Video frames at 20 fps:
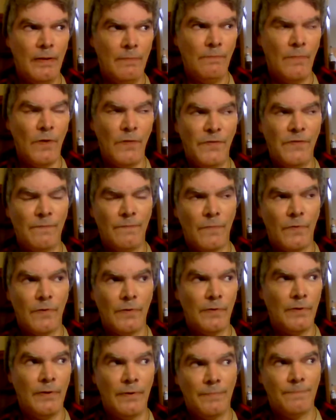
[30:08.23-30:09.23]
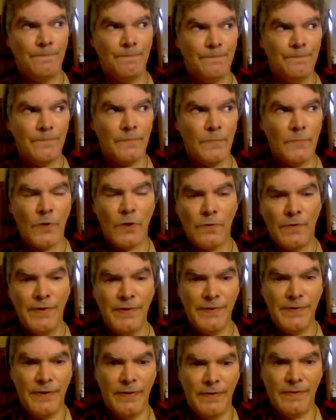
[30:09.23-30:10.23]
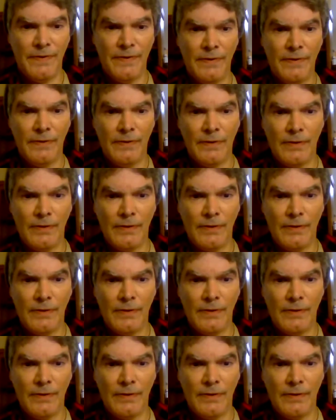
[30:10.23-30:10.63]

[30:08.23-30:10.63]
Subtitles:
most of them are Christians,